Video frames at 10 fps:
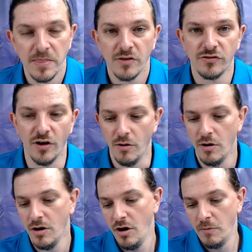So,
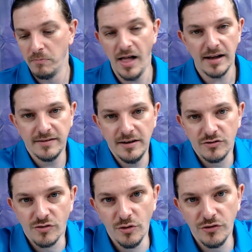Black Seas,
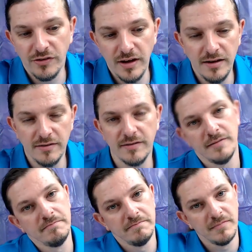Cruel Seas,
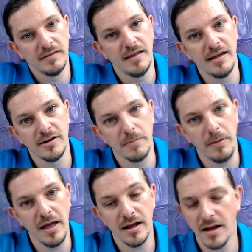take your
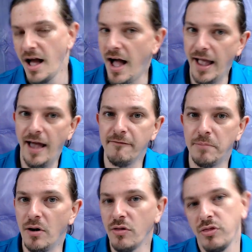pick. I have
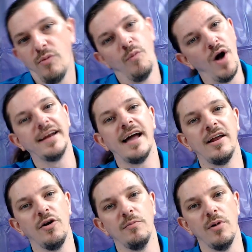both. Why
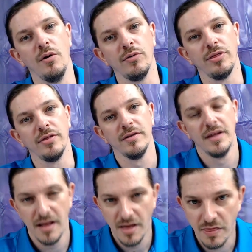not own both?
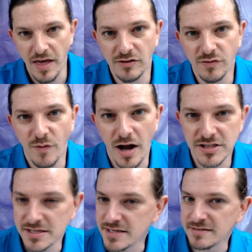Thanks for
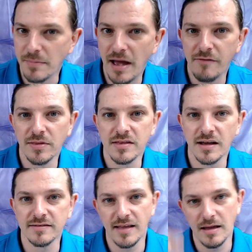watching. This is Matt from the
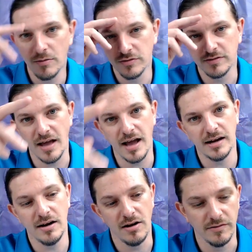Dice Table signing off.